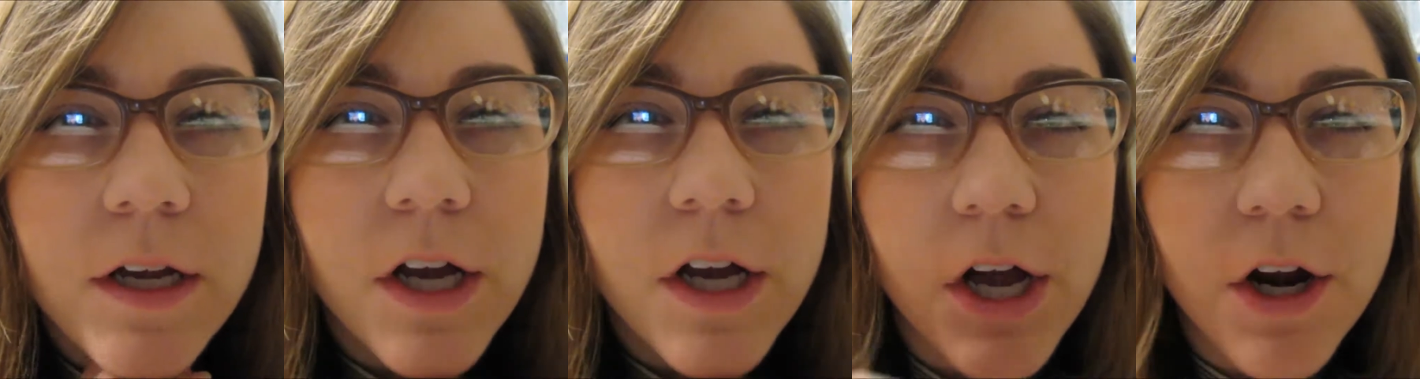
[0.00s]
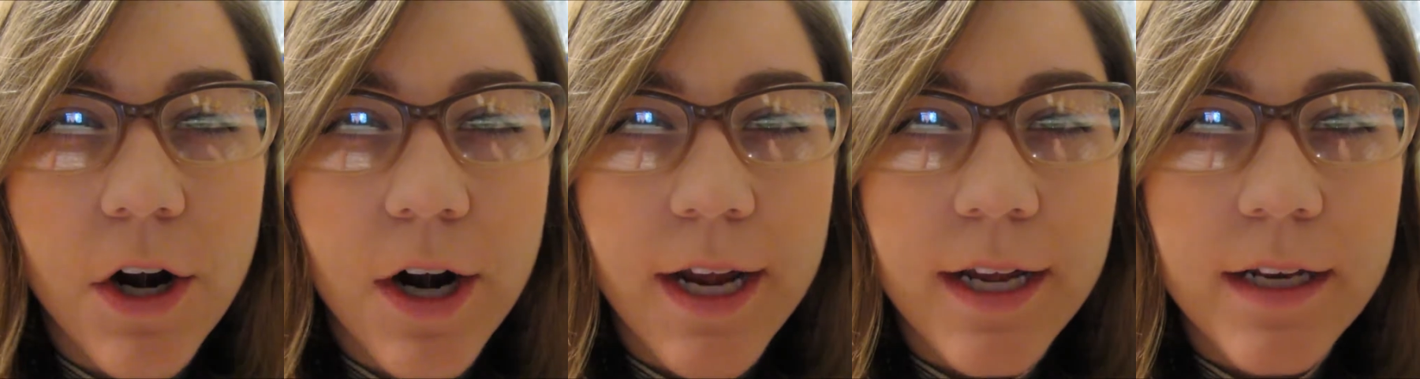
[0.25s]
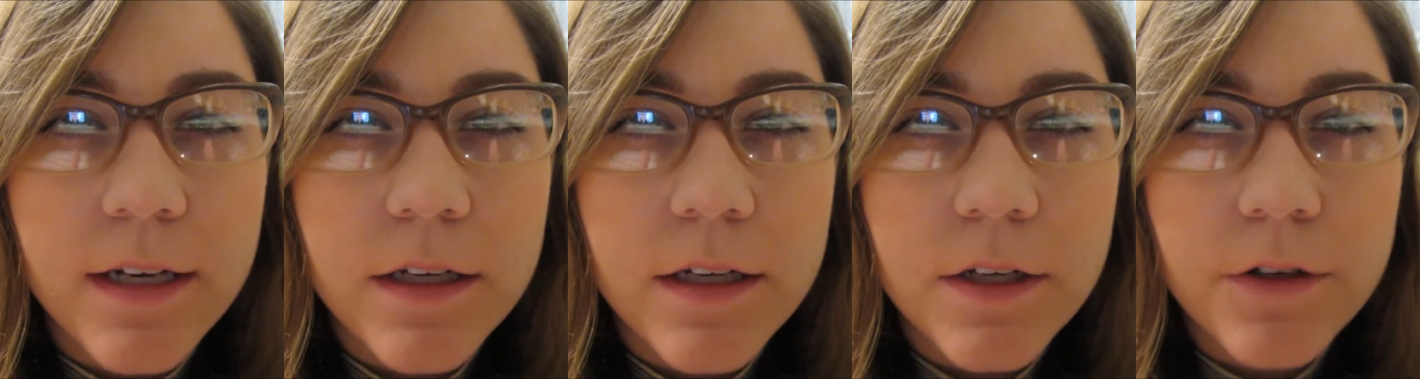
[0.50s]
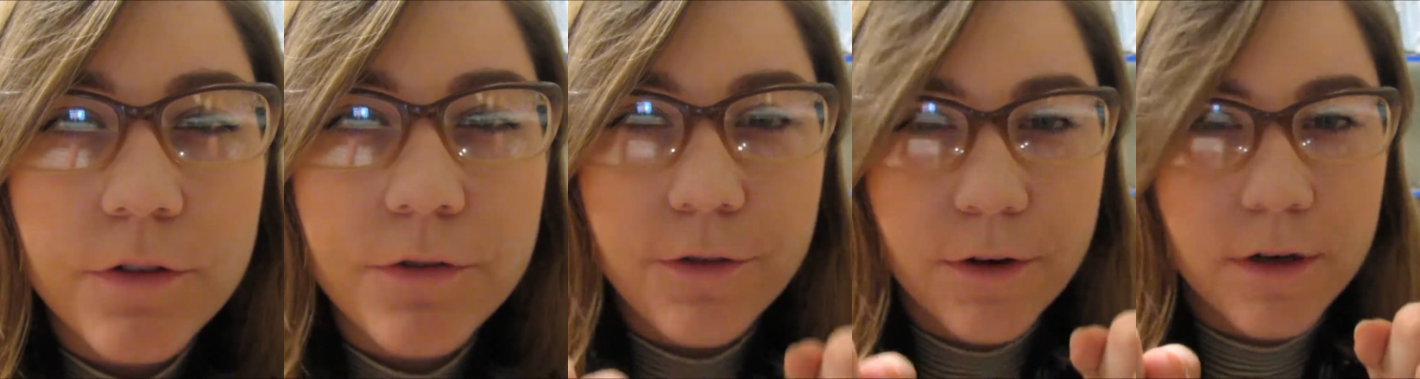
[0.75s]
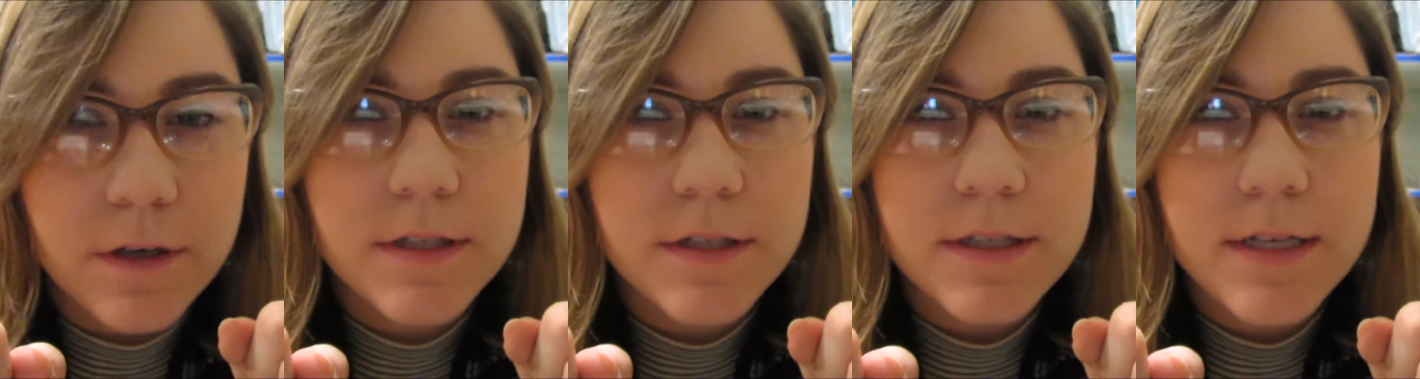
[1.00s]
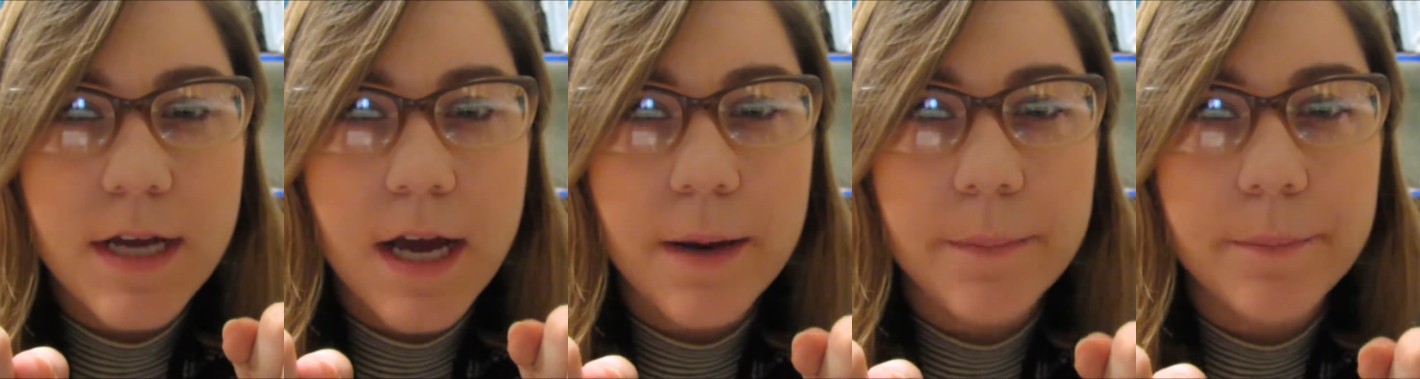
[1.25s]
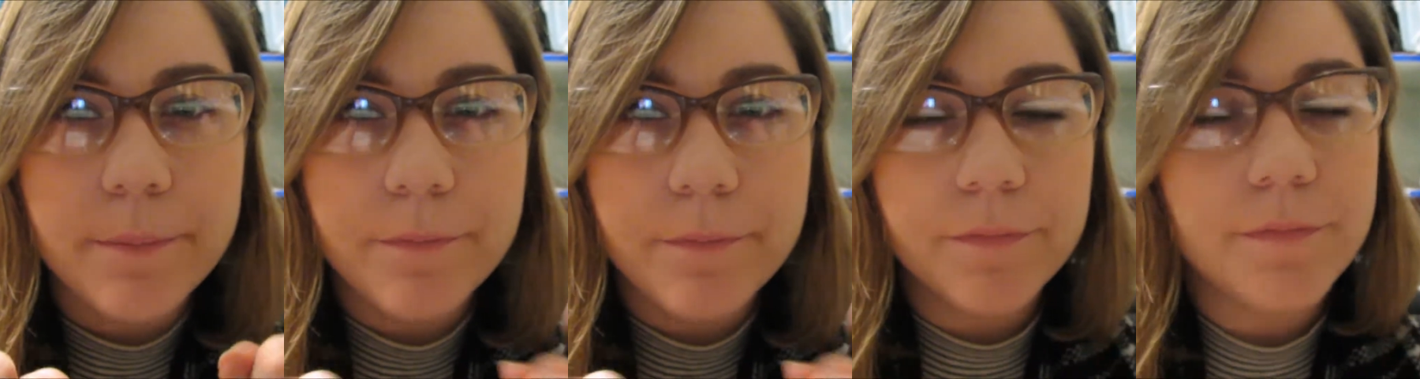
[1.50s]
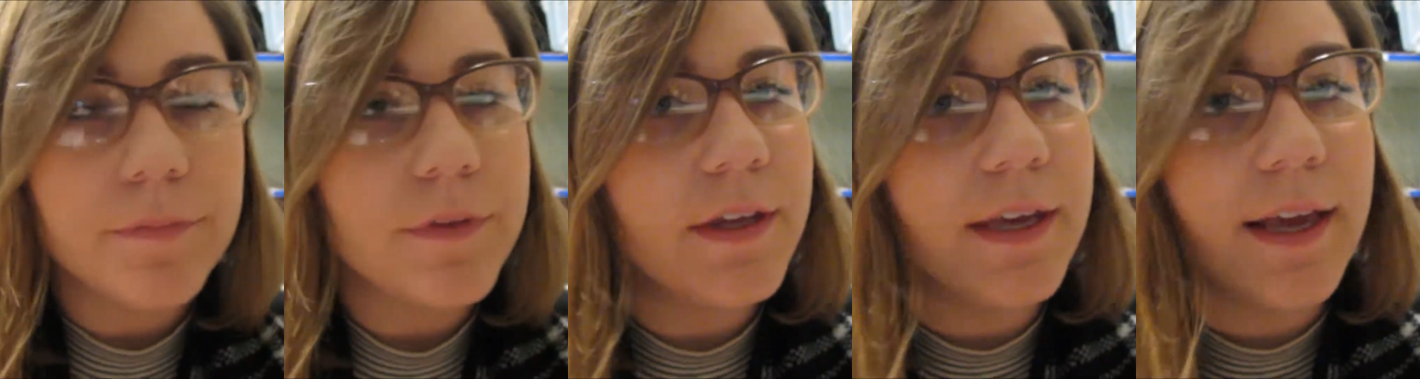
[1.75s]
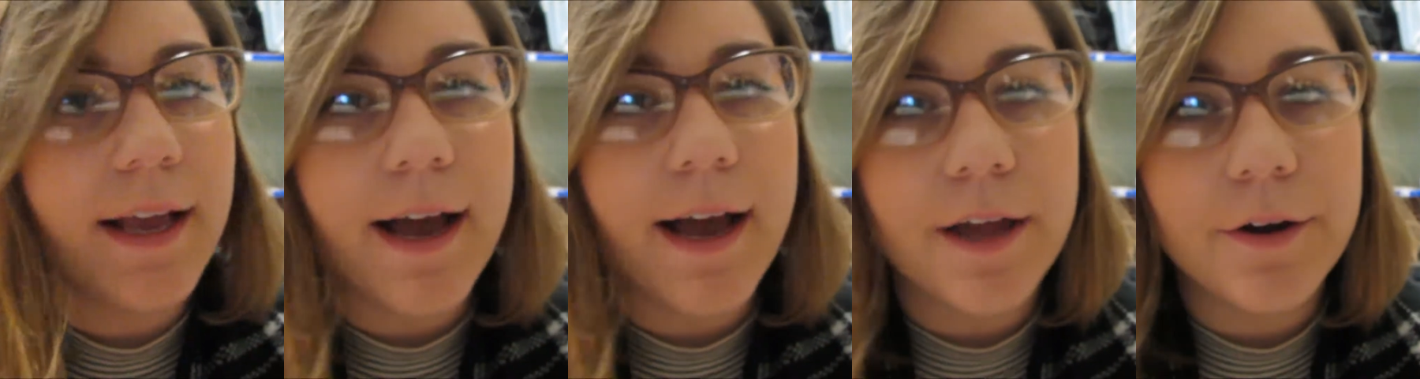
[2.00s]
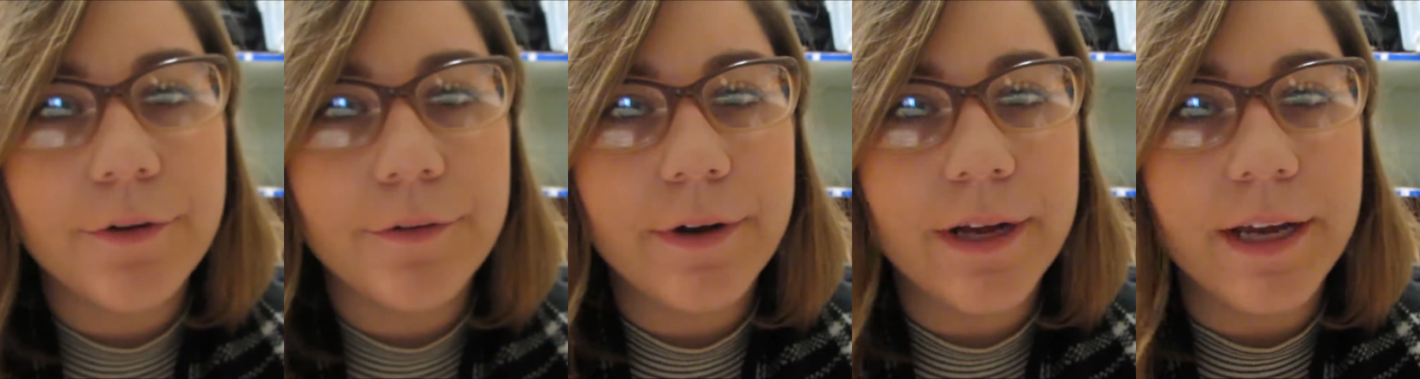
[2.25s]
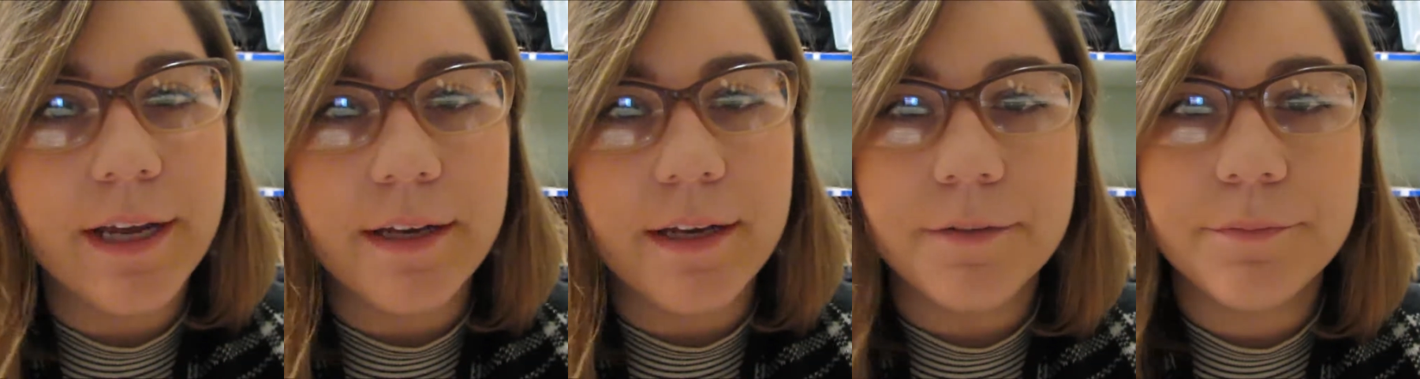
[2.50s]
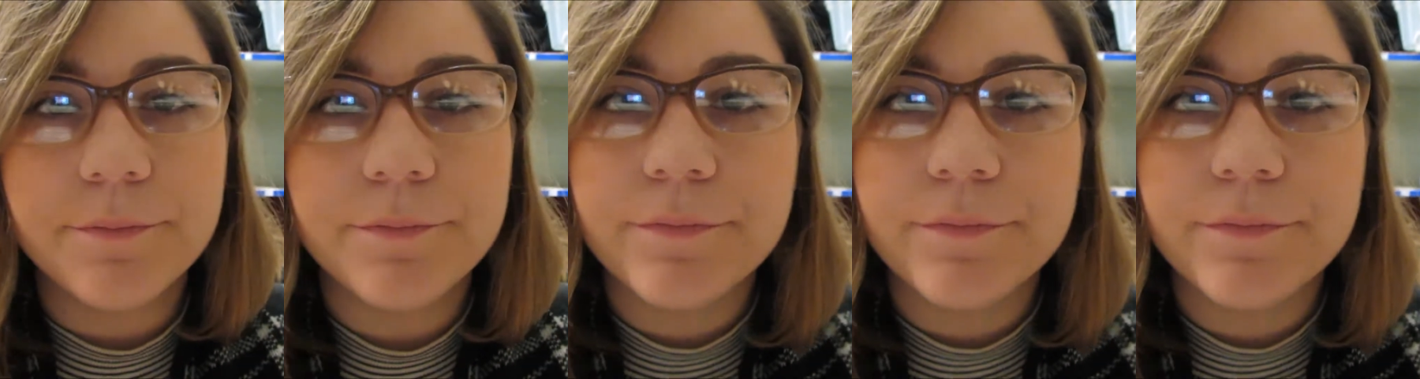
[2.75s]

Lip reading: All right, first step, you gotta read.